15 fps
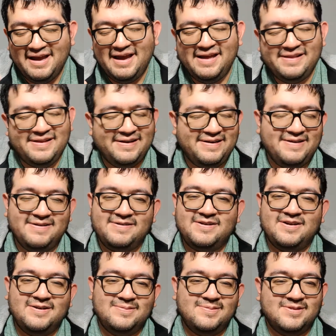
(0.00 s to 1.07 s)
And then here
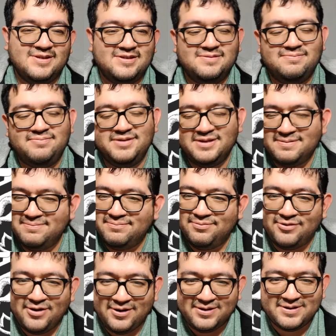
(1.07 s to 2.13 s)
comes this big
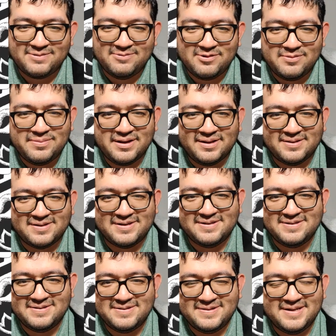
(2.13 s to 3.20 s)
brawlic robot looking
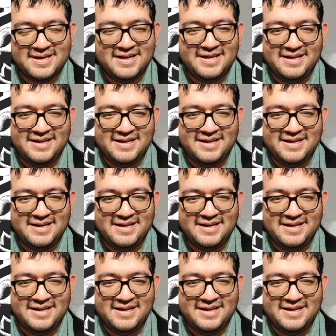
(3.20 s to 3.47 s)
dude.